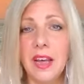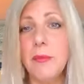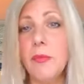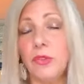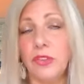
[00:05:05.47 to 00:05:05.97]

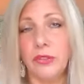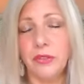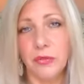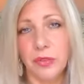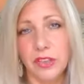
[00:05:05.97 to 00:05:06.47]
I'm also
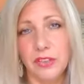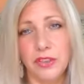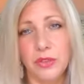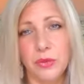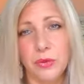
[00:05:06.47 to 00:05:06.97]
referred
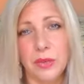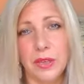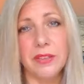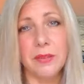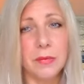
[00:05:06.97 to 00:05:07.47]
to
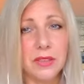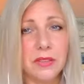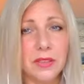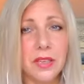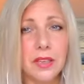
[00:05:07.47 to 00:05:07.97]
as a
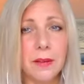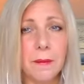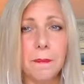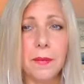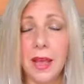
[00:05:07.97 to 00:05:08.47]
mystic
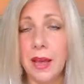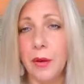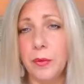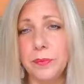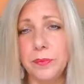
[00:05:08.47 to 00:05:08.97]

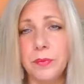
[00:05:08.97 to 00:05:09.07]
now,